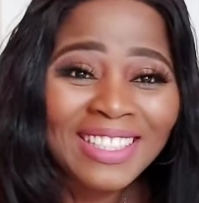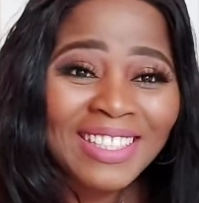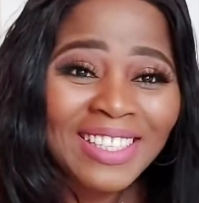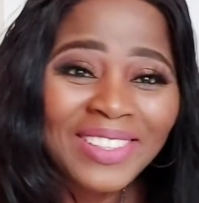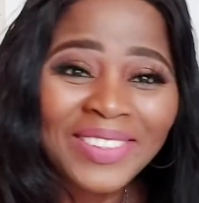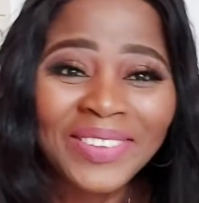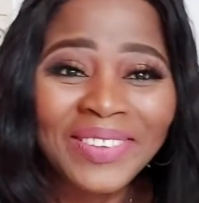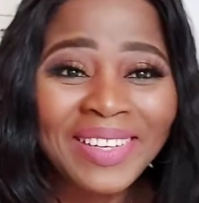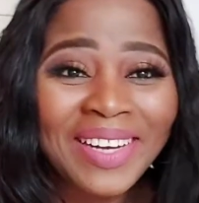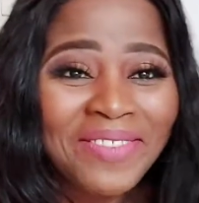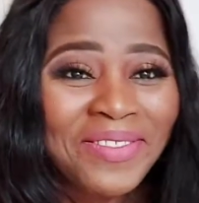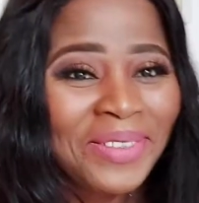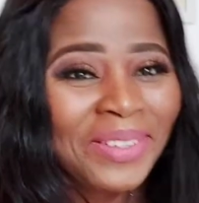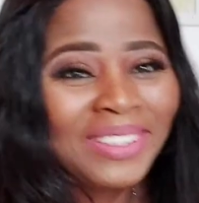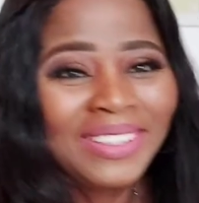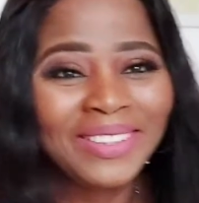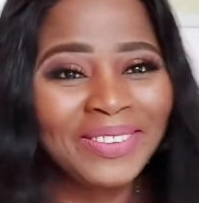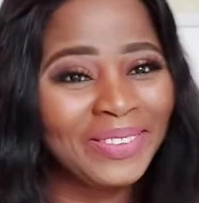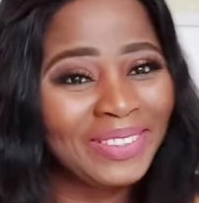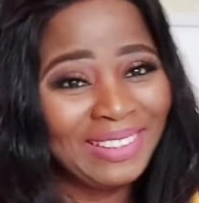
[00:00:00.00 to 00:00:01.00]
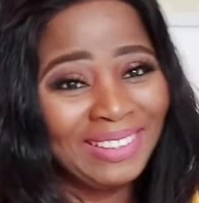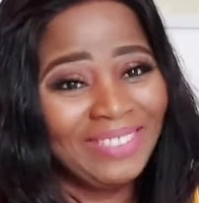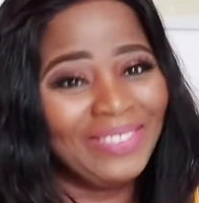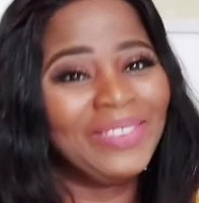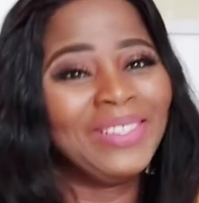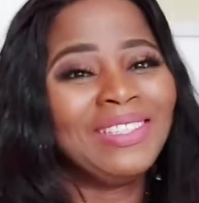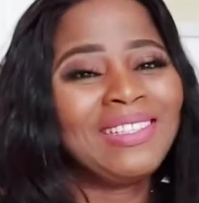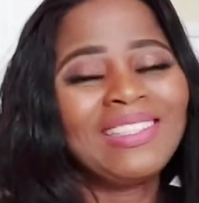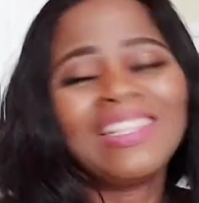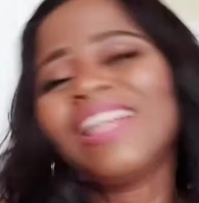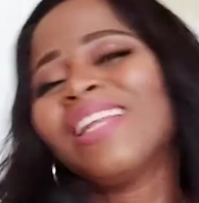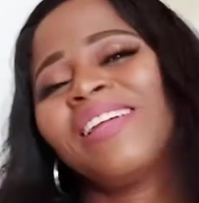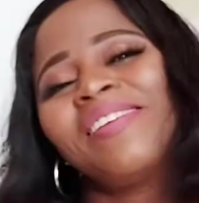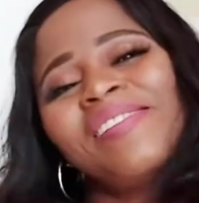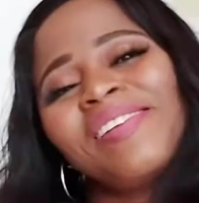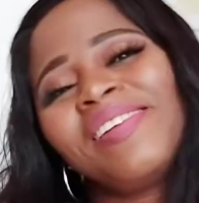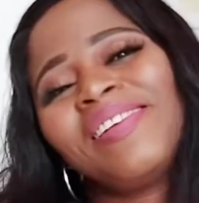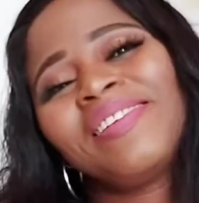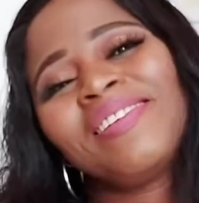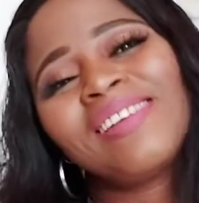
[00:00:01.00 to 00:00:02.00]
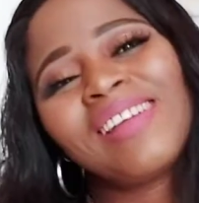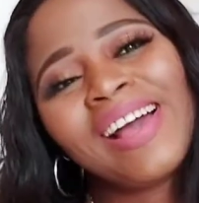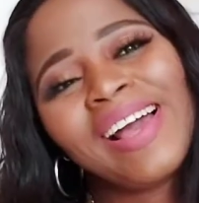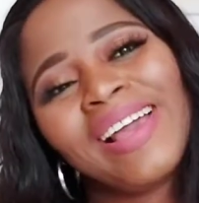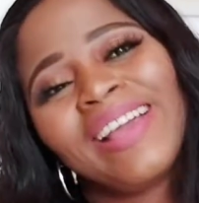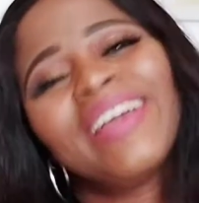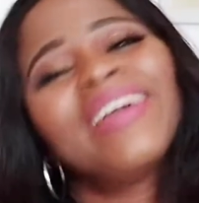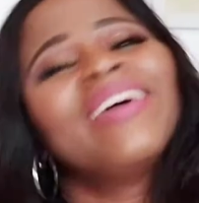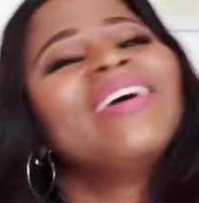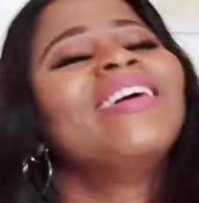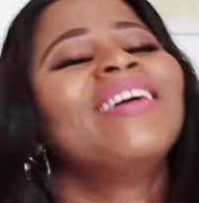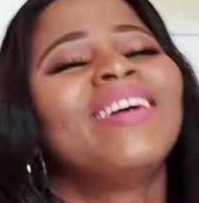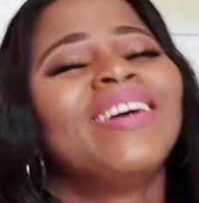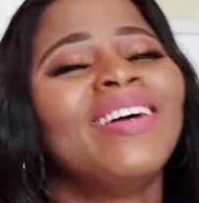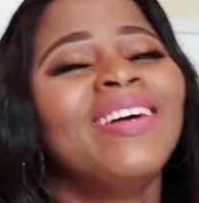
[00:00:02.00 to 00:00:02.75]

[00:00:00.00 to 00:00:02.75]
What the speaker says: This one, everyone's going to want what the salary look like.